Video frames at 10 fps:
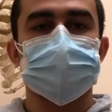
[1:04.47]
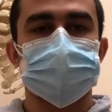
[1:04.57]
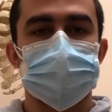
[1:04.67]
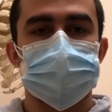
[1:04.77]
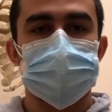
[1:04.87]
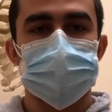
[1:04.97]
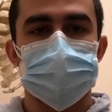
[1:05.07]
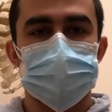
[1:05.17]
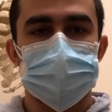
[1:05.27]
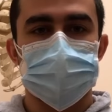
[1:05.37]
technique
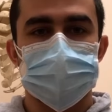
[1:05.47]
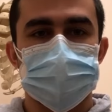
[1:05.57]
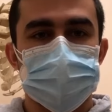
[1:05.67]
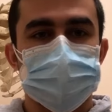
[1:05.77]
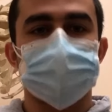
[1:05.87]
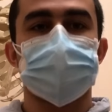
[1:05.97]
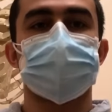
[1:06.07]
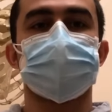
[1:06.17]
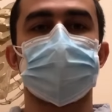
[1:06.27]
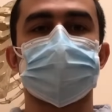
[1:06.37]
is smell the
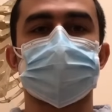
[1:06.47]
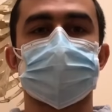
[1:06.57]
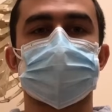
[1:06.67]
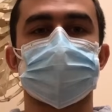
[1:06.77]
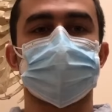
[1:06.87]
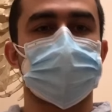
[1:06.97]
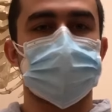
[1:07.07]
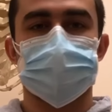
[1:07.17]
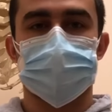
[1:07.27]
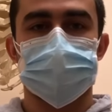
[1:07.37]
roses, blow out the
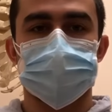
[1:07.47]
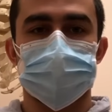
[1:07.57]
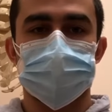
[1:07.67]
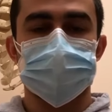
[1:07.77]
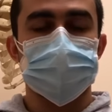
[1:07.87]
candles.